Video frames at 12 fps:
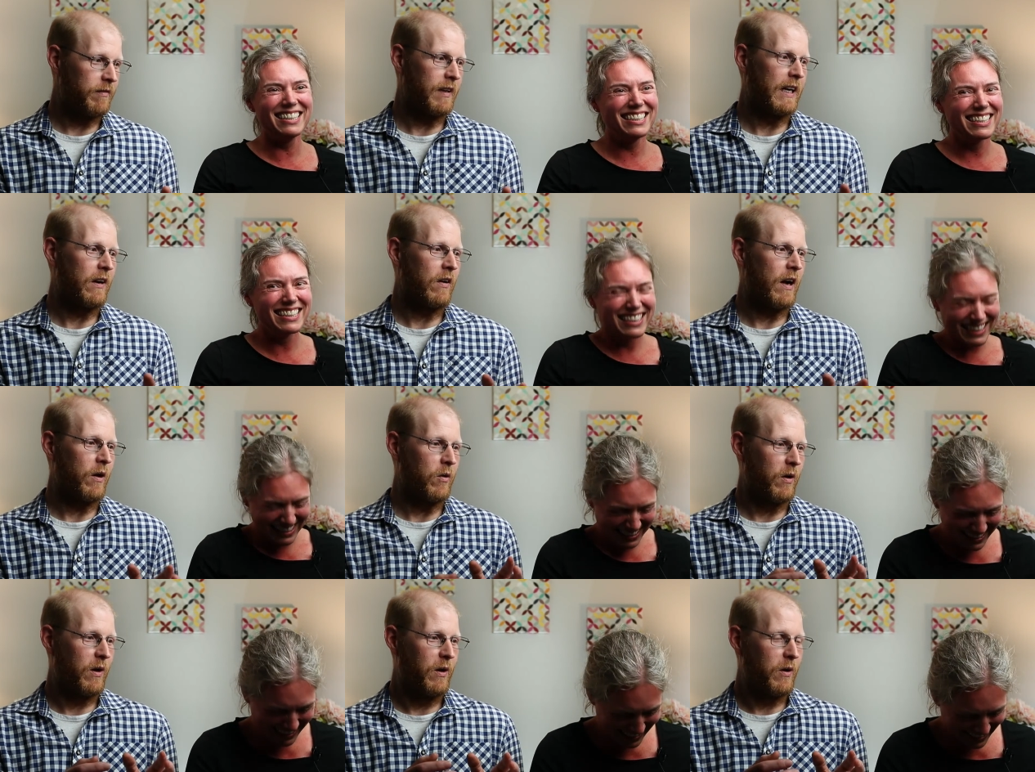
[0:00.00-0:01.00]
Speaker 1: figure
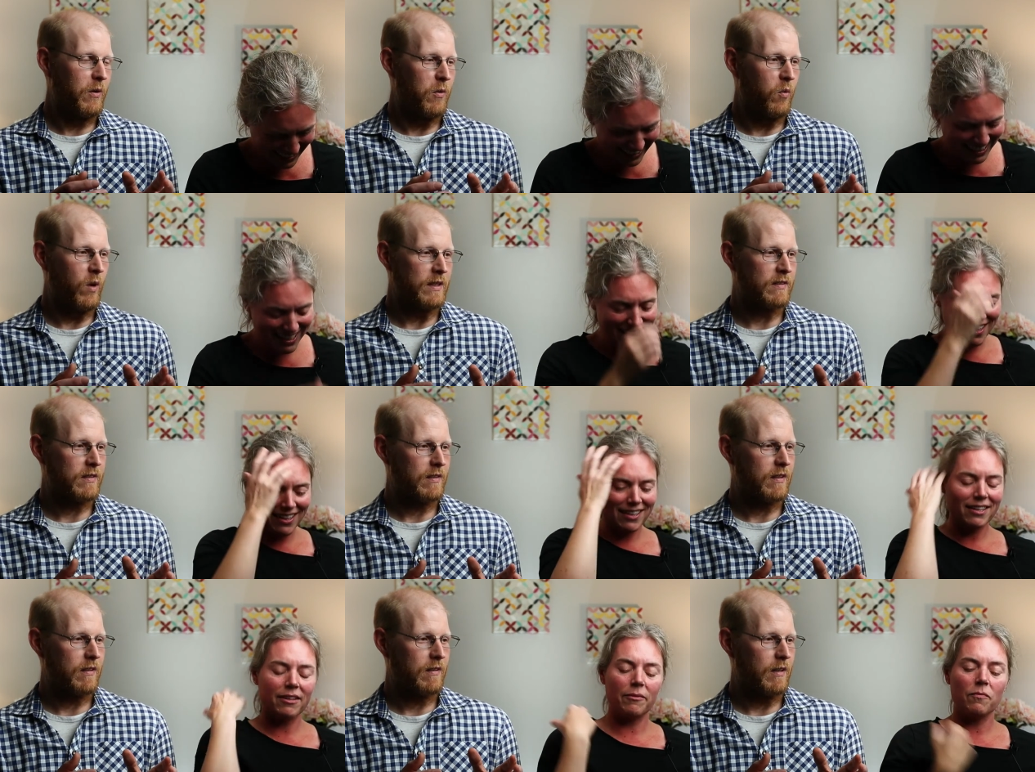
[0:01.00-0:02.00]
out what's
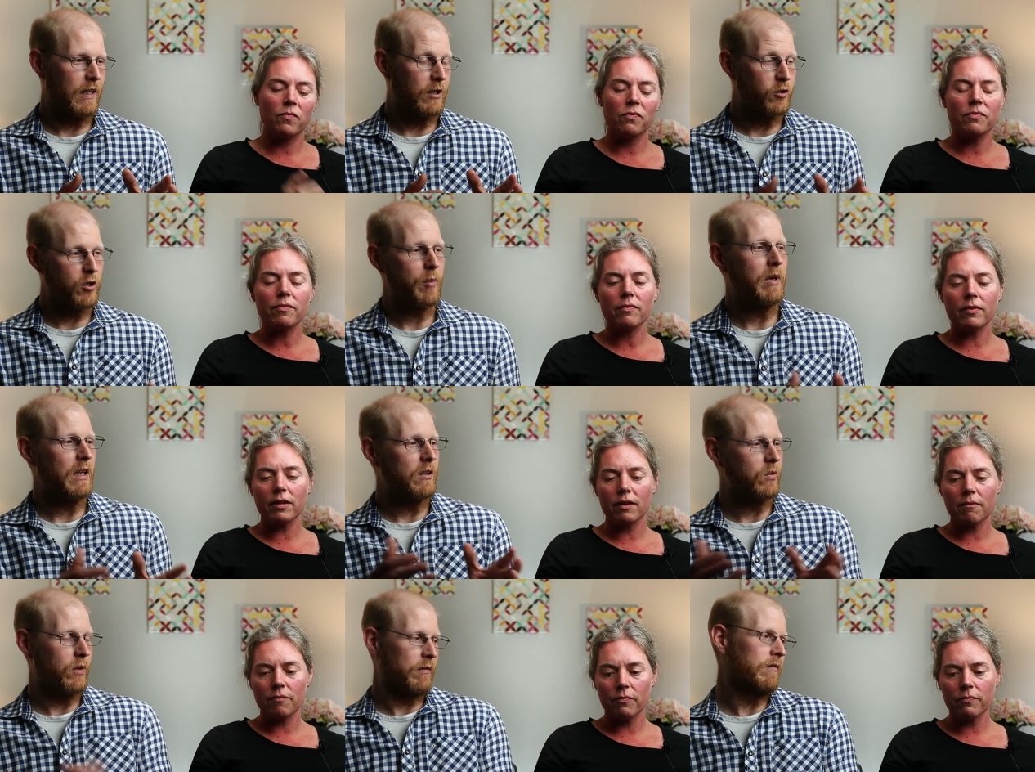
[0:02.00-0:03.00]
contributing
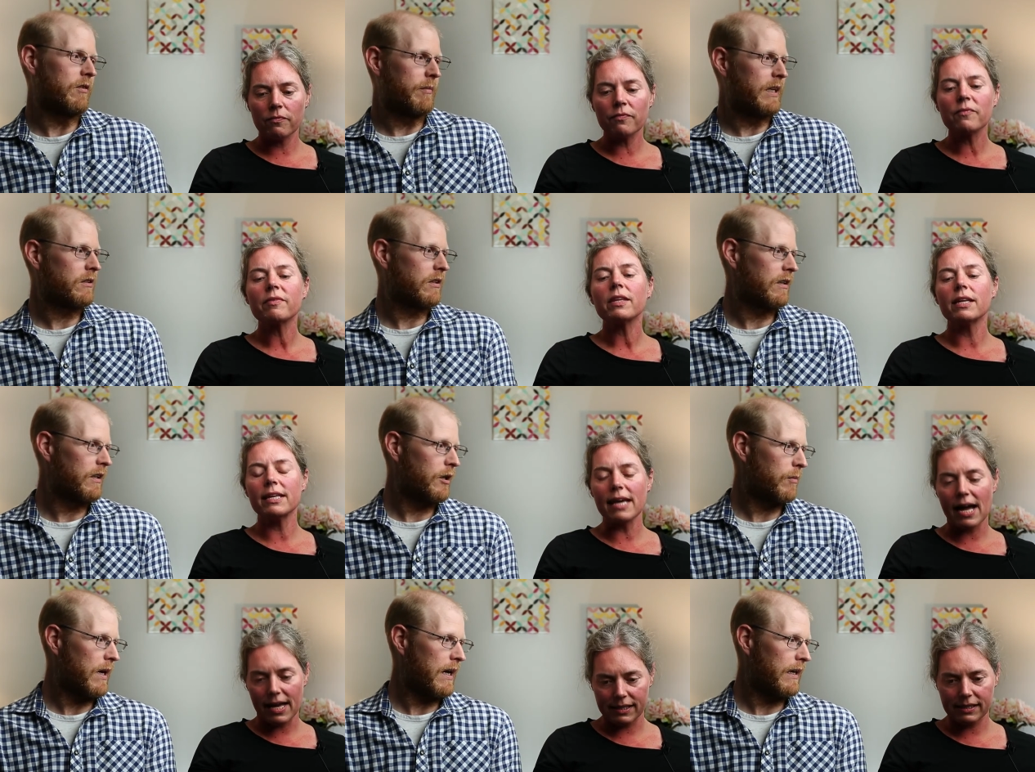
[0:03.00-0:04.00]
to inflammation
Speaker 2: in
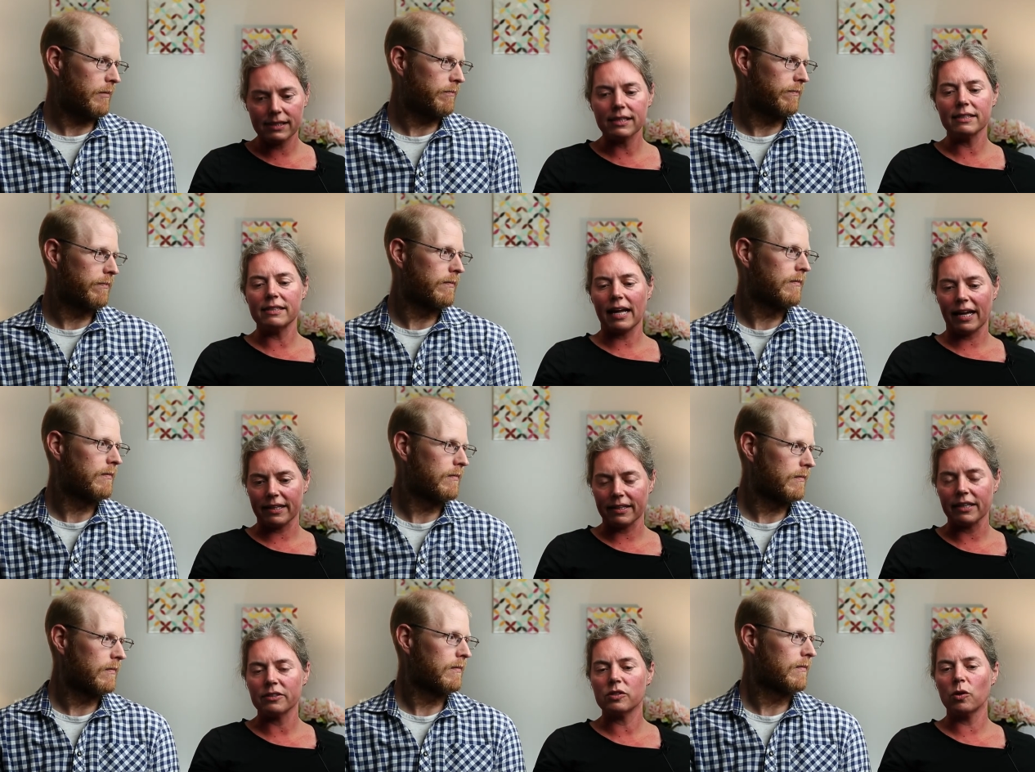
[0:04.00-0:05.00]
yes, your body? Yes,
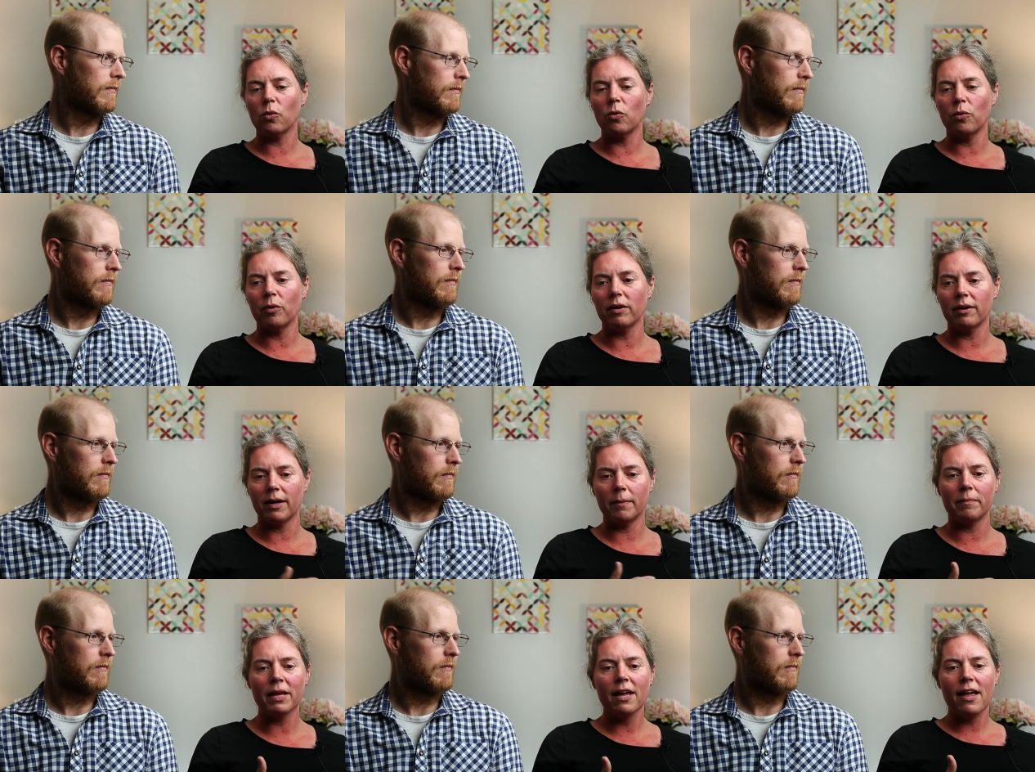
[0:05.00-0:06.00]
exactly. So
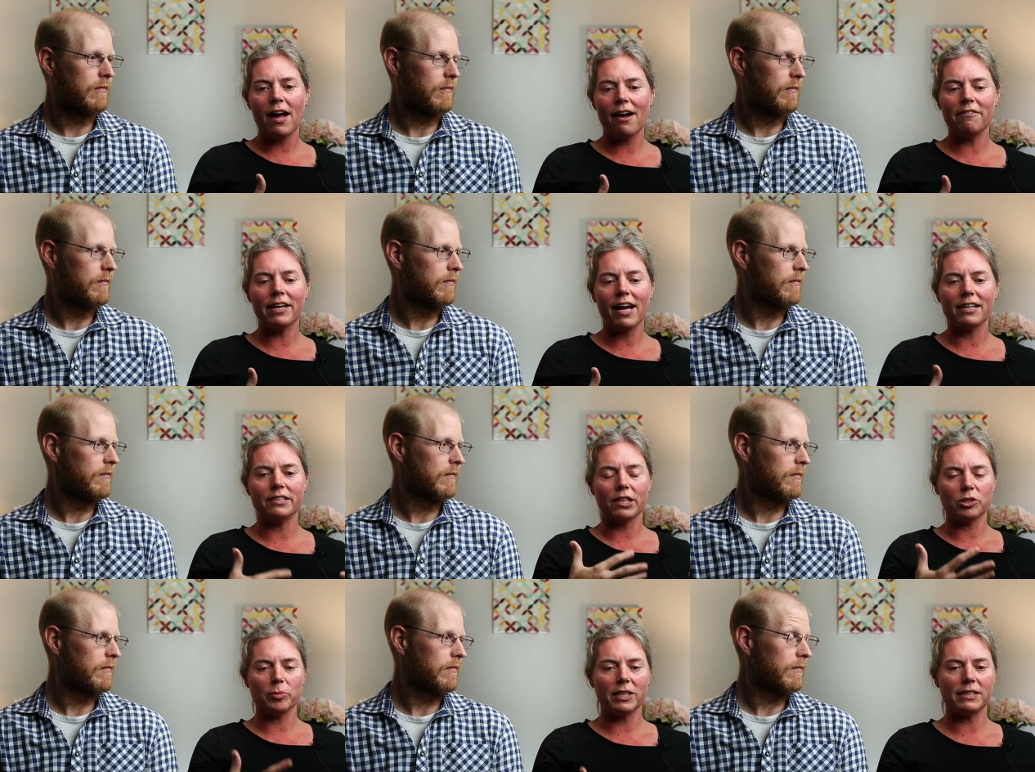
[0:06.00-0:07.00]
um, having had
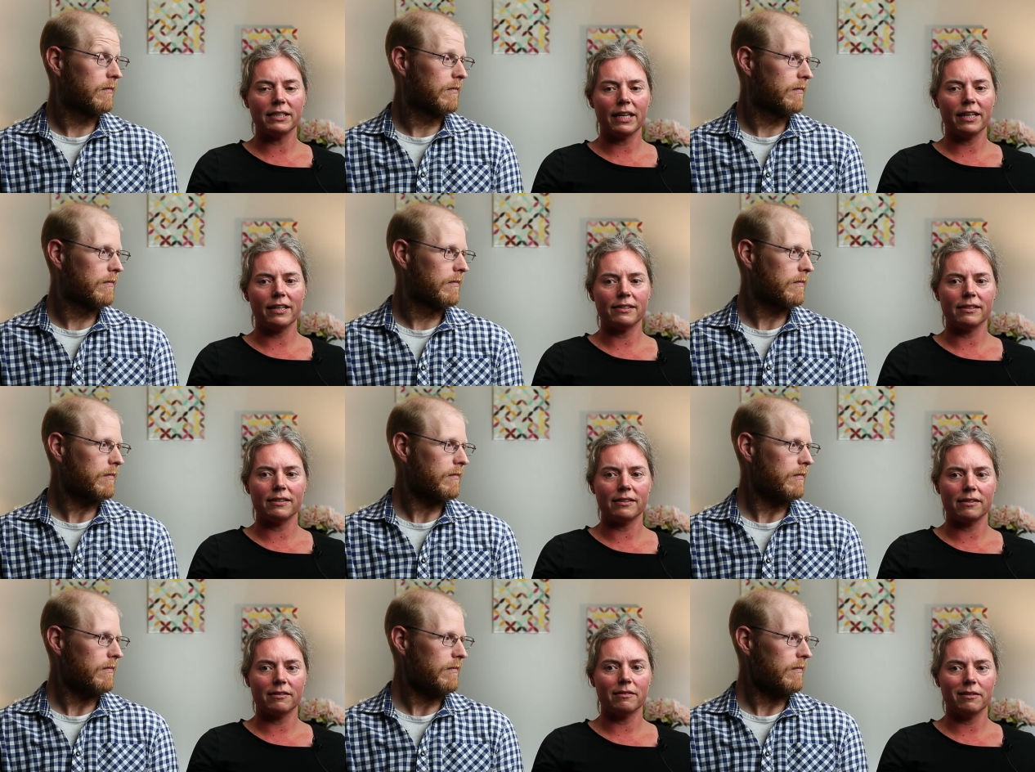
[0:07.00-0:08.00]
Doctor Brad say this
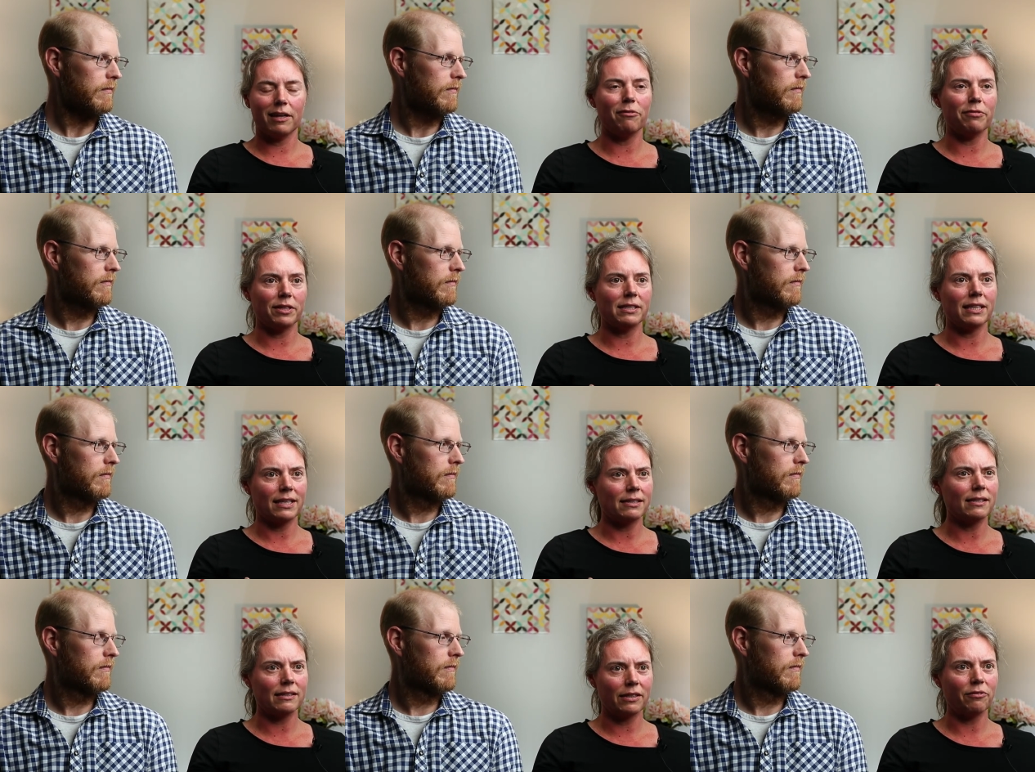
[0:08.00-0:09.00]
is, he feels like
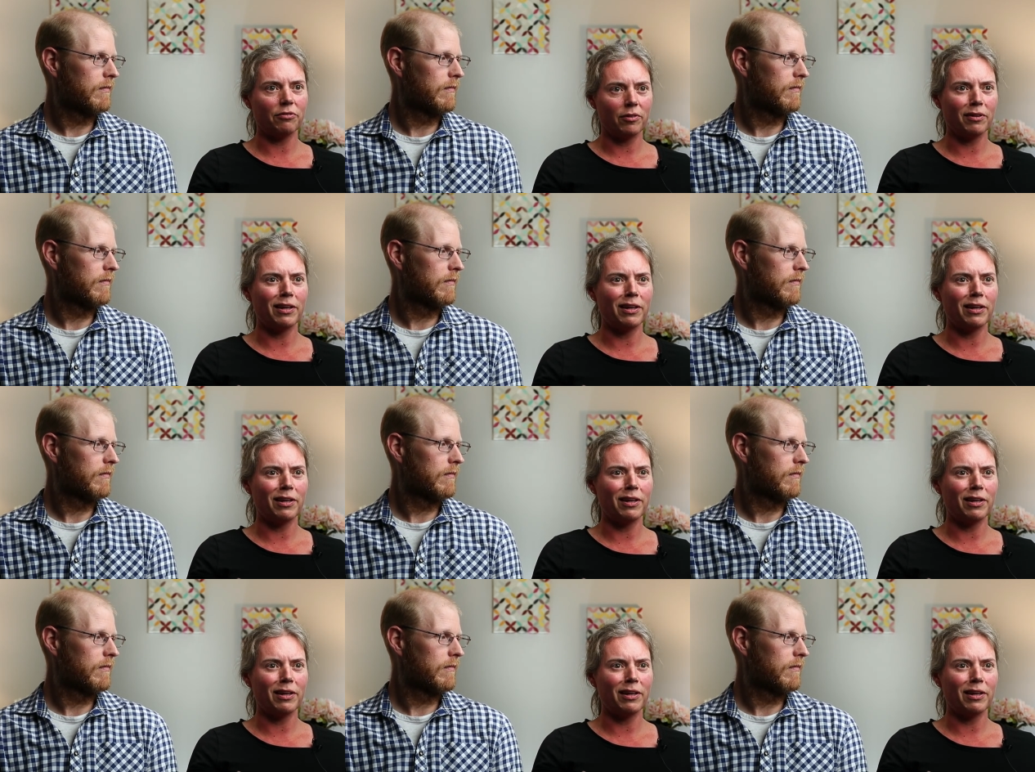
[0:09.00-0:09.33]
this is an infl